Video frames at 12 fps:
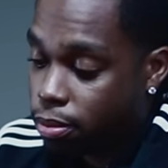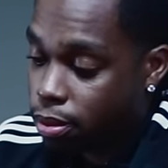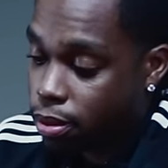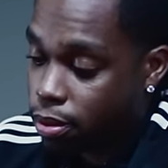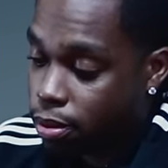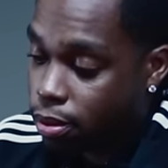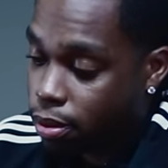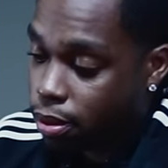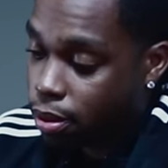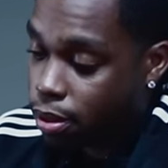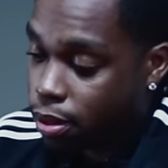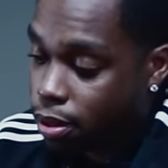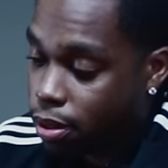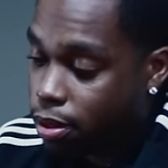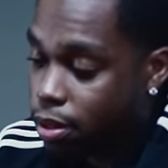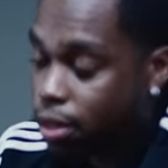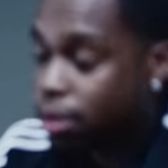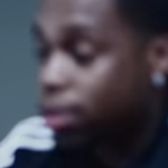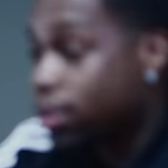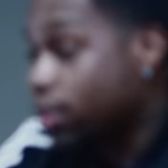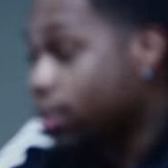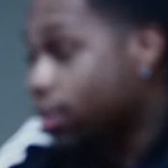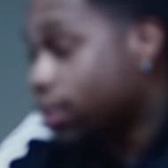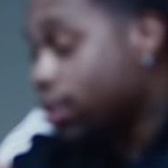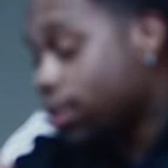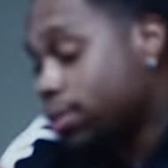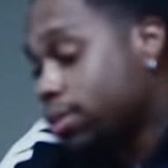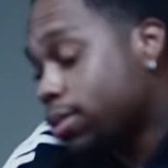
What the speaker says: But still look good though.